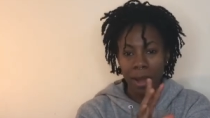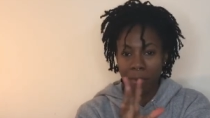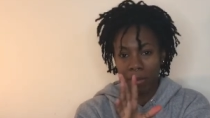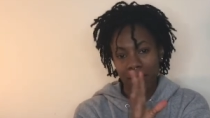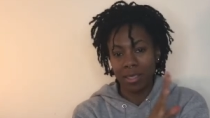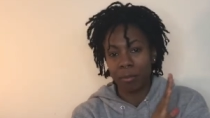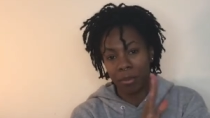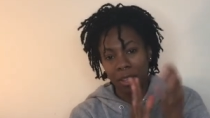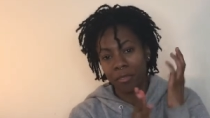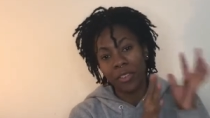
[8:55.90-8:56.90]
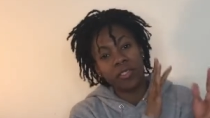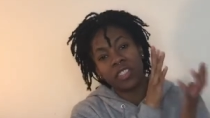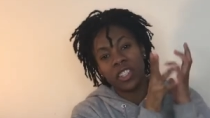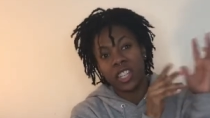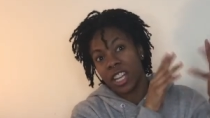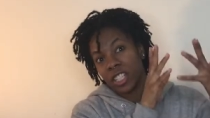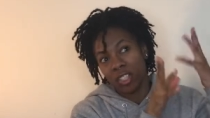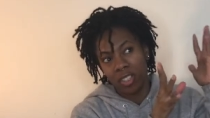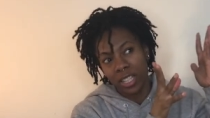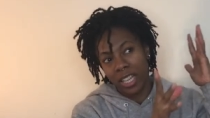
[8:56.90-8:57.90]
might be something Fifty
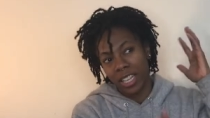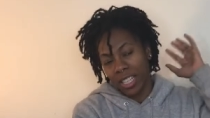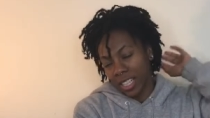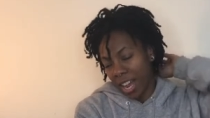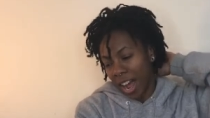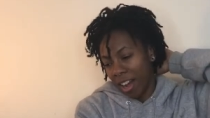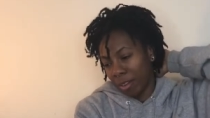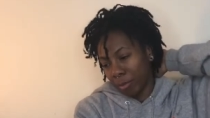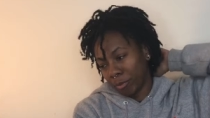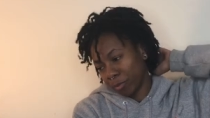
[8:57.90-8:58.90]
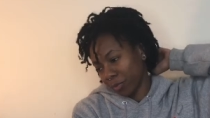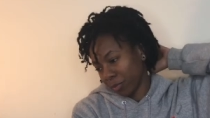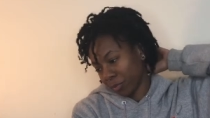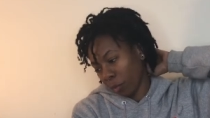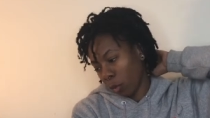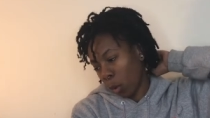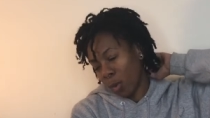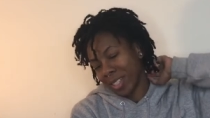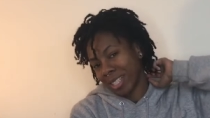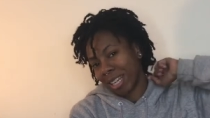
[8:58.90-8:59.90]
Shades related. Um,
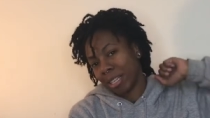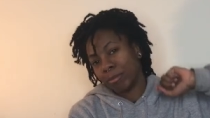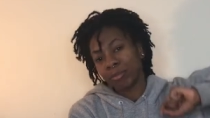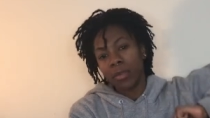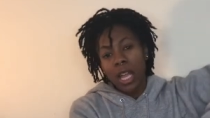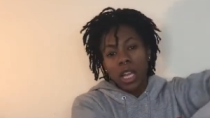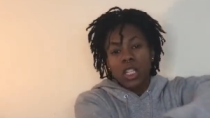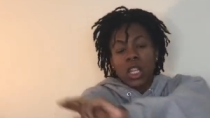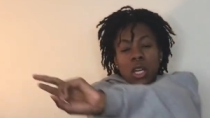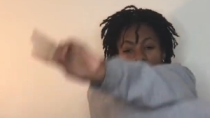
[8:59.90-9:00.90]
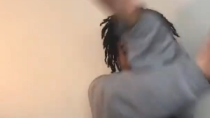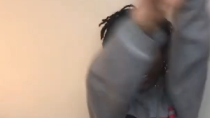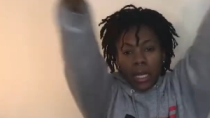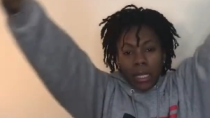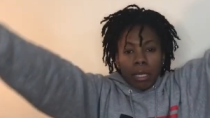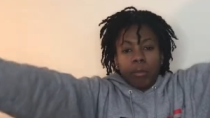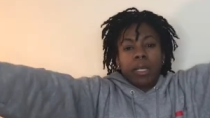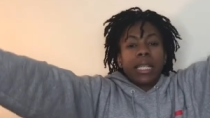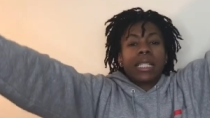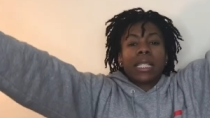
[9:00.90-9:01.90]
we'll see. So,
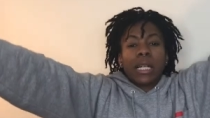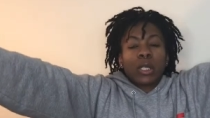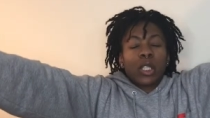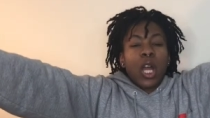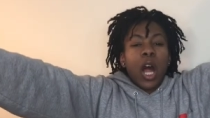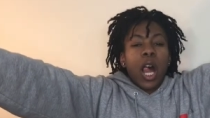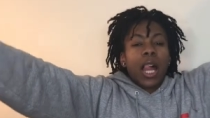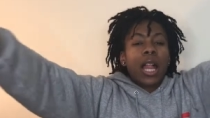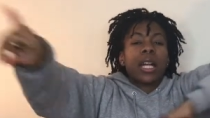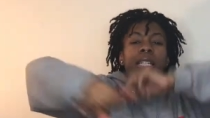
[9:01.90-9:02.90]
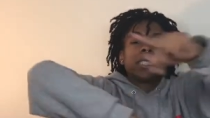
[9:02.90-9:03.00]
peace out y'all